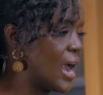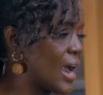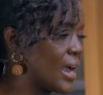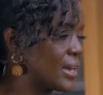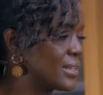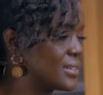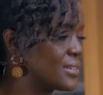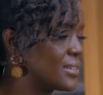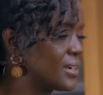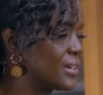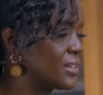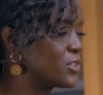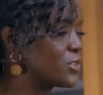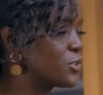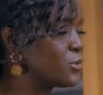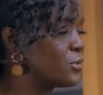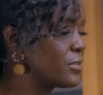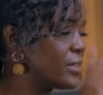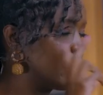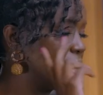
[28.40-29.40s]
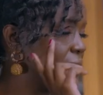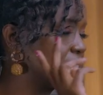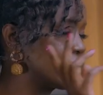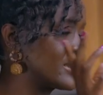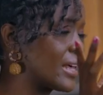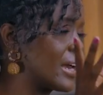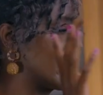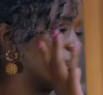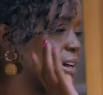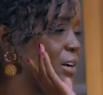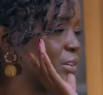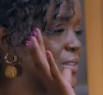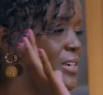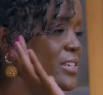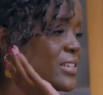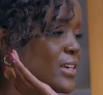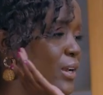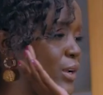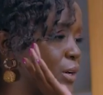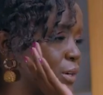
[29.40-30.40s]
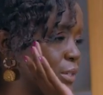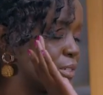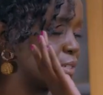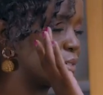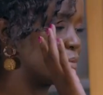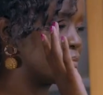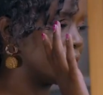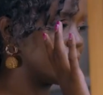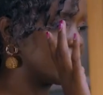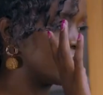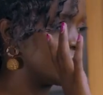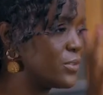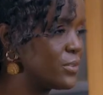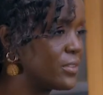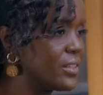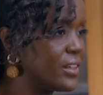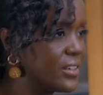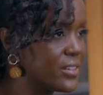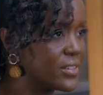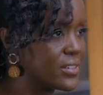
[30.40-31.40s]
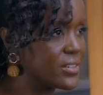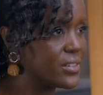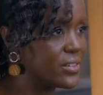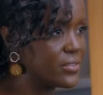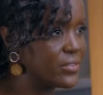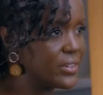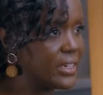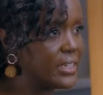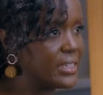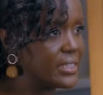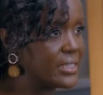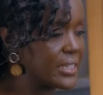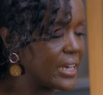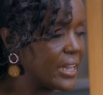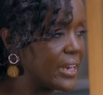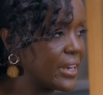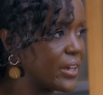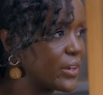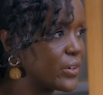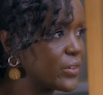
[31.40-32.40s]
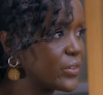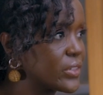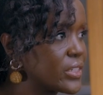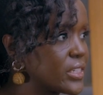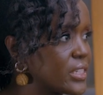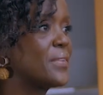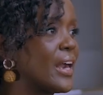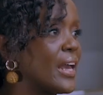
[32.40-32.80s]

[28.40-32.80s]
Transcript: I'd say two things stand out. There's a lot, but two things really stand out.